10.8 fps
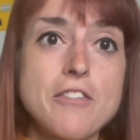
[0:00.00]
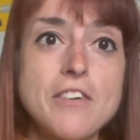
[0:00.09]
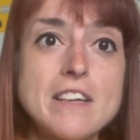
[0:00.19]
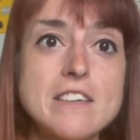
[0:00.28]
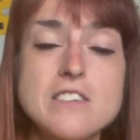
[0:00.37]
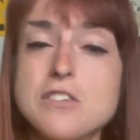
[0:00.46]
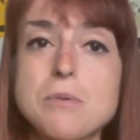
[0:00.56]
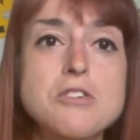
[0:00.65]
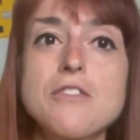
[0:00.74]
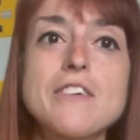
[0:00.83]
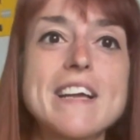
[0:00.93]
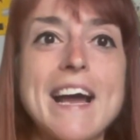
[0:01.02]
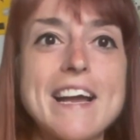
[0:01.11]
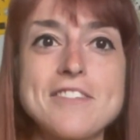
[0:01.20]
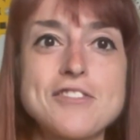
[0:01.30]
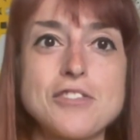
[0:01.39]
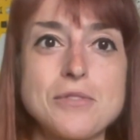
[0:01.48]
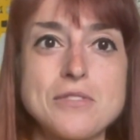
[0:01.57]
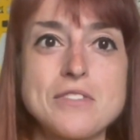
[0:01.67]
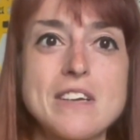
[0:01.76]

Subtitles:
foot, switch over to guys' shoes.